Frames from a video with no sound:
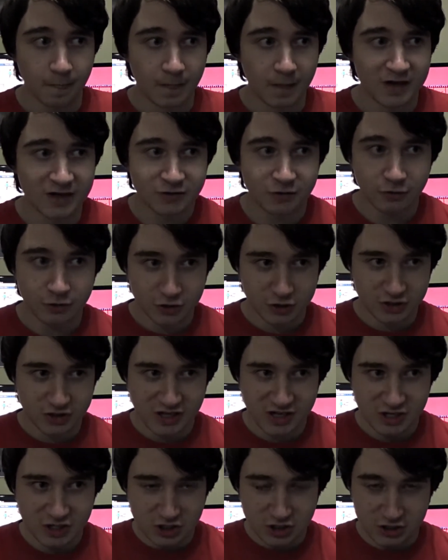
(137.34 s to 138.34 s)
And it's not that they
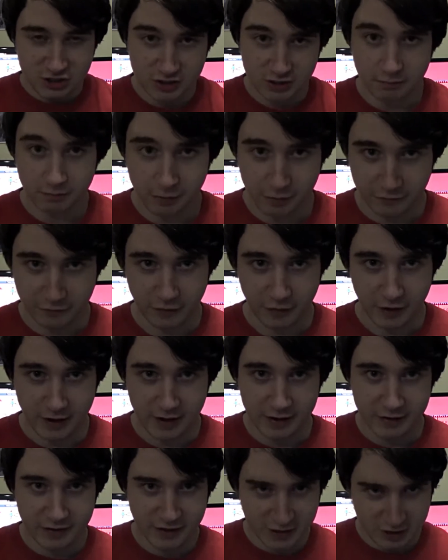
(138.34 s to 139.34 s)
didn't just simplify
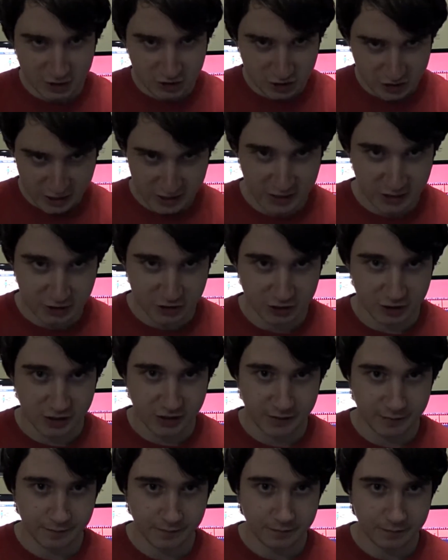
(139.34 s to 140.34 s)
it; they changed it
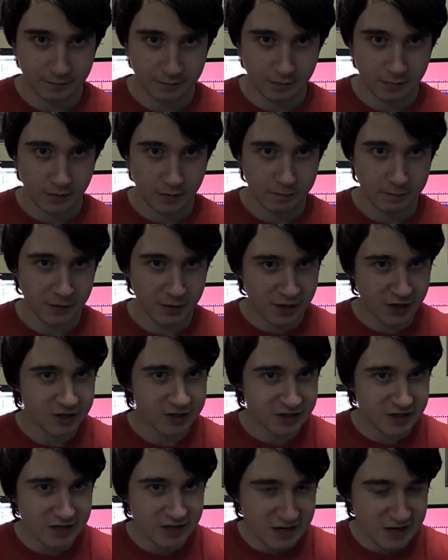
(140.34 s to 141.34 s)
because
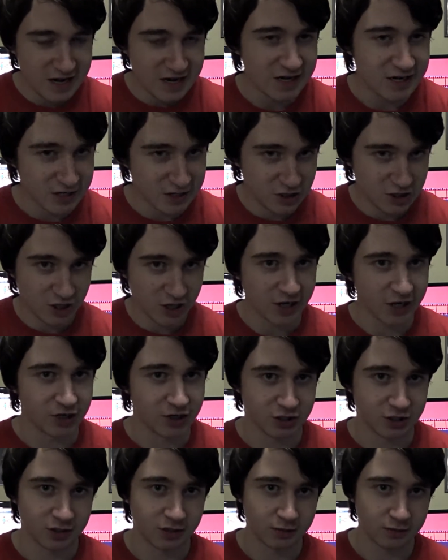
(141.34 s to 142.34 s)
it needed
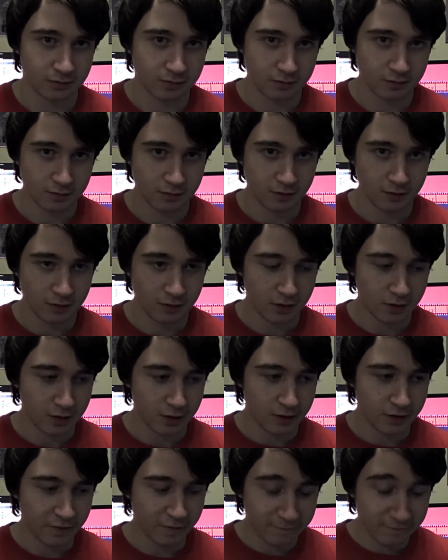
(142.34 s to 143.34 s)
changing.
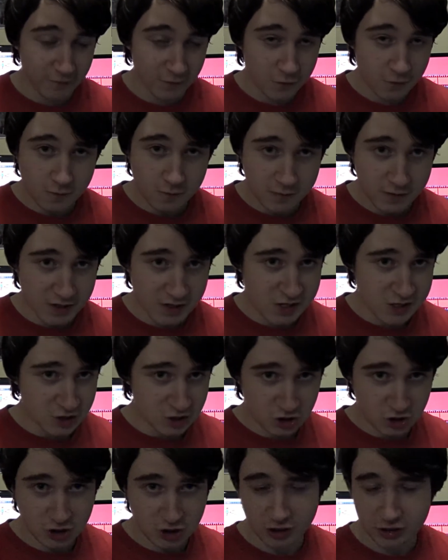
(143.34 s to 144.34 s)
The film is
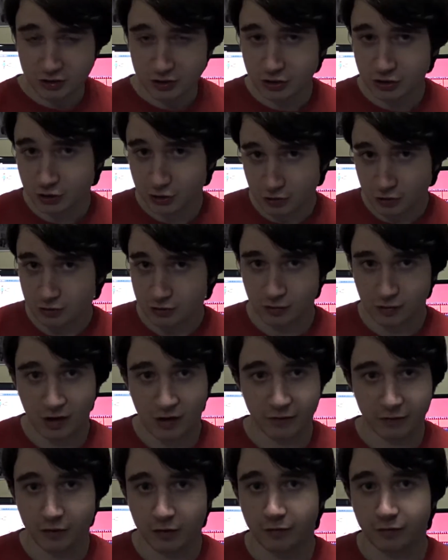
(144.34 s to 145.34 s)
just as good as the
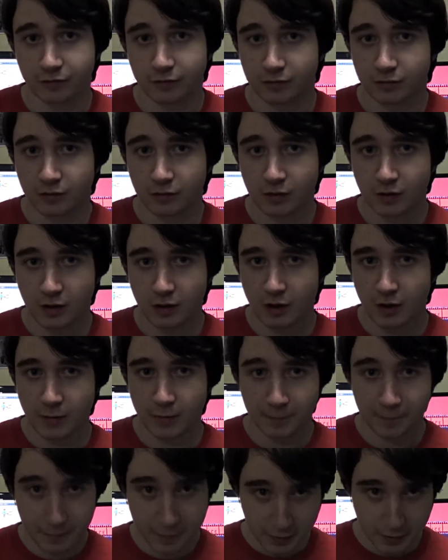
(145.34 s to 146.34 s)
graphic novel,
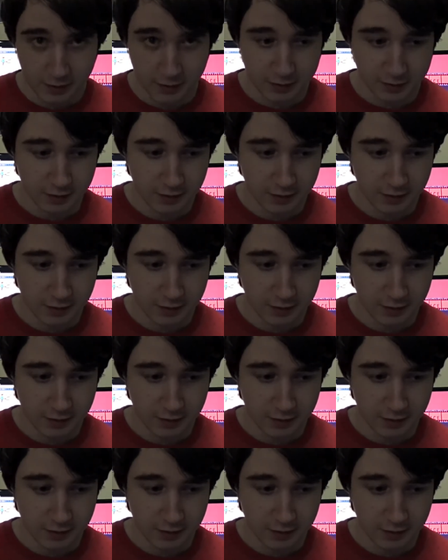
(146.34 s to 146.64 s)
but